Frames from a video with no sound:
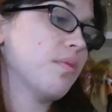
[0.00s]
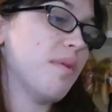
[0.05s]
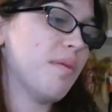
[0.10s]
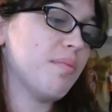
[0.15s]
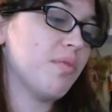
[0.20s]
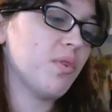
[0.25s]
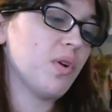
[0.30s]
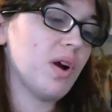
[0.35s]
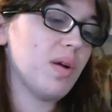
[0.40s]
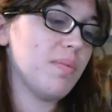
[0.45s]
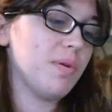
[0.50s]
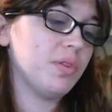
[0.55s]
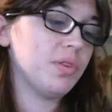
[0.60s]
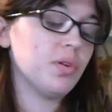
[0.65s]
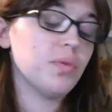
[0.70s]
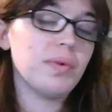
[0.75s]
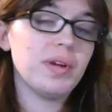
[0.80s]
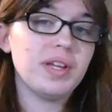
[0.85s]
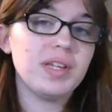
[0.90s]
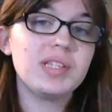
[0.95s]
remember where I put
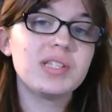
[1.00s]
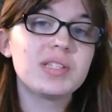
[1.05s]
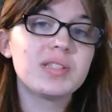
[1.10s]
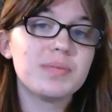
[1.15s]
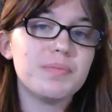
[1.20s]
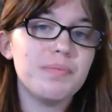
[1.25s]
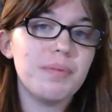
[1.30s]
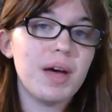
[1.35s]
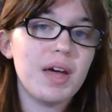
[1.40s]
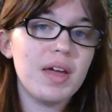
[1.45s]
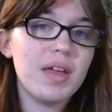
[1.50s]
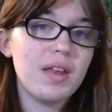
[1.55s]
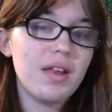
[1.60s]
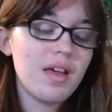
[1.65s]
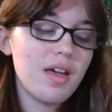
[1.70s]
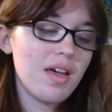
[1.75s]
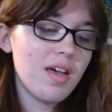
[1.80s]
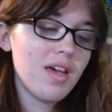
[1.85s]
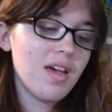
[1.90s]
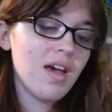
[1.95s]
their wings, but
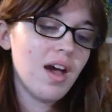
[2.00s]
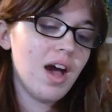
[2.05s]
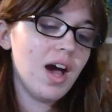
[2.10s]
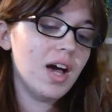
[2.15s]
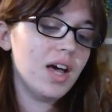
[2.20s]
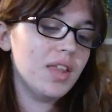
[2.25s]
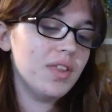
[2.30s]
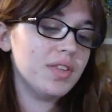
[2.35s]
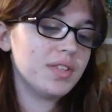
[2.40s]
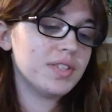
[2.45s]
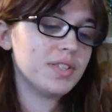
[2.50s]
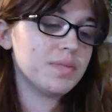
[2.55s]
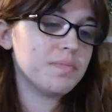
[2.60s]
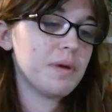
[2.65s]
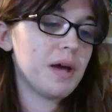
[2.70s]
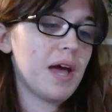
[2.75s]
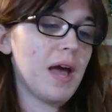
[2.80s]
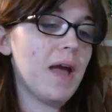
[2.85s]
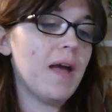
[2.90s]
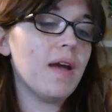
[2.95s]
uh, this is
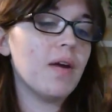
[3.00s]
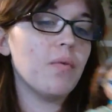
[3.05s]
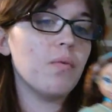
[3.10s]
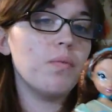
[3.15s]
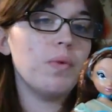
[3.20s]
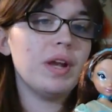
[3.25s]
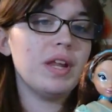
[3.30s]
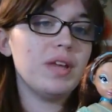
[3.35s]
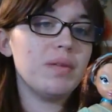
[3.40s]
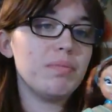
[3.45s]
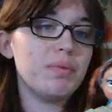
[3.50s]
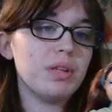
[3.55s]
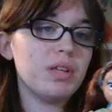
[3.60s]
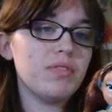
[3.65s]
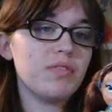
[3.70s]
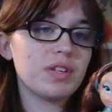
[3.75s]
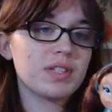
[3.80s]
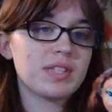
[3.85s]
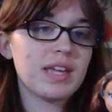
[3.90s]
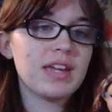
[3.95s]
my witty
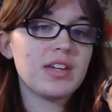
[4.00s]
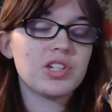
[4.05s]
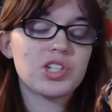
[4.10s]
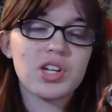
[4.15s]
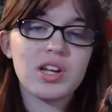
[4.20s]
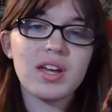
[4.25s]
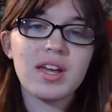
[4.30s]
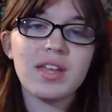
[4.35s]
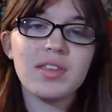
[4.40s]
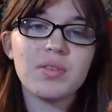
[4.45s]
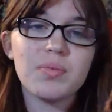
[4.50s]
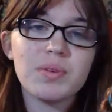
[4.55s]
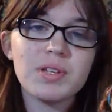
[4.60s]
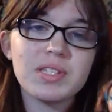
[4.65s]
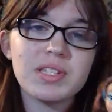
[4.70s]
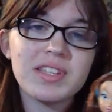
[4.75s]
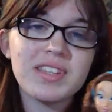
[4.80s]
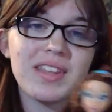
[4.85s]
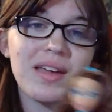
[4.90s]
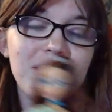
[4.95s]
Believix Aisha, and the
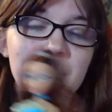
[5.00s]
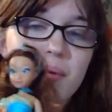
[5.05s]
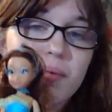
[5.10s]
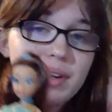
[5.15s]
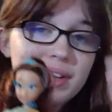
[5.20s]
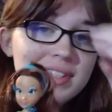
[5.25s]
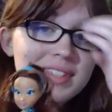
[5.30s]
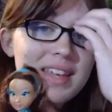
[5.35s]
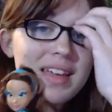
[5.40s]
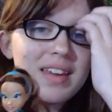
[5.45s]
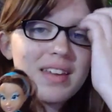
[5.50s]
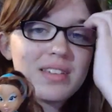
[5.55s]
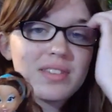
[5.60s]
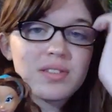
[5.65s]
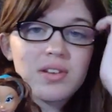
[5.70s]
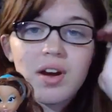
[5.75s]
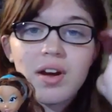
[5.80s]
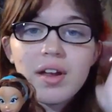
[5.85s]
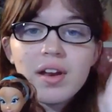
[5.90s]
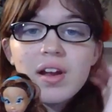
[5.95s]
reason that my witty set
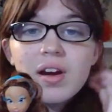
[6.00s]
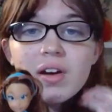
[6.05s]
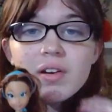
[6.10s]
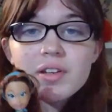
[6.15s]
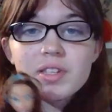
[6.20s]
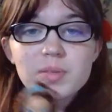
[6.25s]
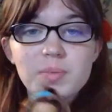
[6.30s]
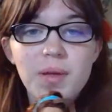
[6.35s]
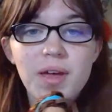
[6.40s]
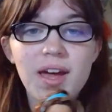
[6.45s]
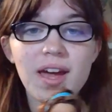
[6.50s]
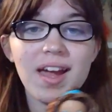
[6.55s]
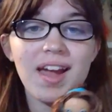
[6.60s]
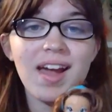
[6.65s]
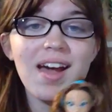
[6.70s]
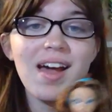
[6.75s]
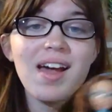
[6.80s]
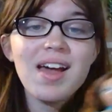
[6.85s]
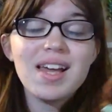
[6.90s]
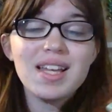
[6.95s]
is not on
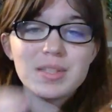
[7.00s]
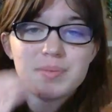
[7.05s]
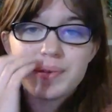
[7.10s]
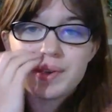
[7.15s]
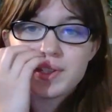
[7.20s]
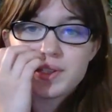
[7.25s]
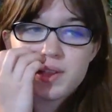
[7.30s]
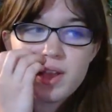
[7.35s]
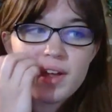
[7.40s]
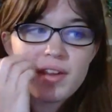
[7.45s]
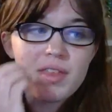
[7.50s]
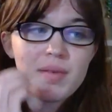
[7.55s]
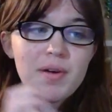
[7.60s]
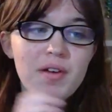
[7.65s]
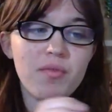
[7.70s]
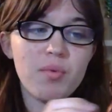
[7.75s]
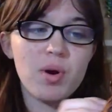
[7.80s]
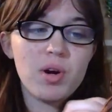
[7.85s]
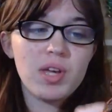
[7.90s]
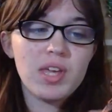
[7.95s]
display is because a lot of them
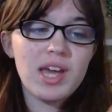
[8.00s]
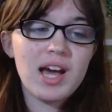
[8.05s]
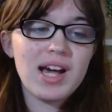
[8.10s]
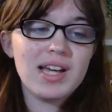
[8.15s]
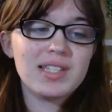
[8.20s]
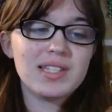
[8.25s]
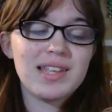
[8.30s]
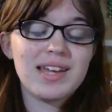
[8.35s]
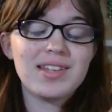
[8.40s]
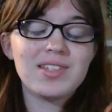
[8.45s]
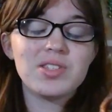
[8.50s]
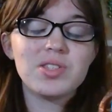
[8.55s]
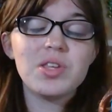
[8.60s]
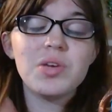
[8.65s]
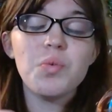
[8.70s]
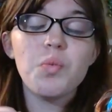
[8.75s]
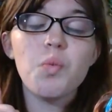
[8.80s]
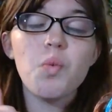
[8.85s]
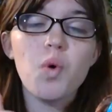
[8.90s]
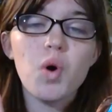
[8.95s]
have wonky eyes, and that is the
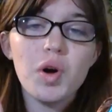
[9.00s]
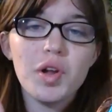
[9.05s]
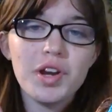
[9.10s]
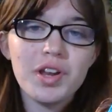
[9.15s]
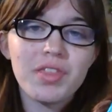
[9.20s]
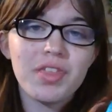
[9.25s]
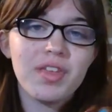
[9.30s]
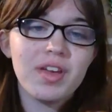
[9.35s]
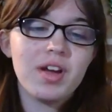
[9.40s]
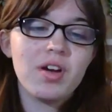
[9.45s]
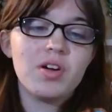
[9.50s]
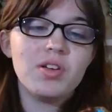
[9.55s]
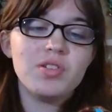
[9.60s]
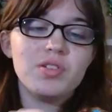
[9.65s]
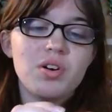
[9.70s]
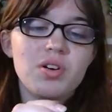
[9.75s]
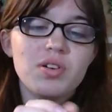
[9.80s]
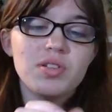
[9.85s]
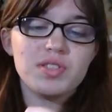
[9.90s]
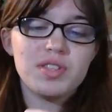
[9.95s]
one thing on
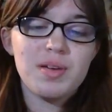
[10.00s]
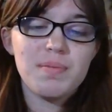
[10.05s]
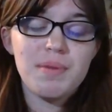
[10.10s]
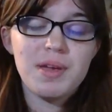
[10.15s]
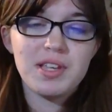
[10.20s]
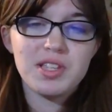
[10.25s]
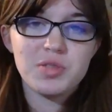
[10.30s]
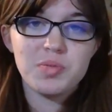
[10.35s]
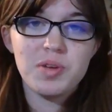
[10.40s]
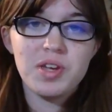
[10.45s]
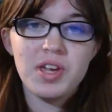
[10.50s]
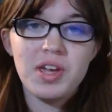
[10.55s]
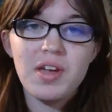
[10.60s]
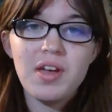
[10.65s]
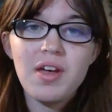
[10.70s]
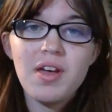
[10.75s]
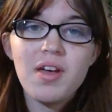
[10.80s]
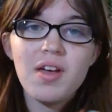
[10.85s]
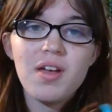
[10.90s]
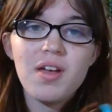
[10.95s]
dolls that makes me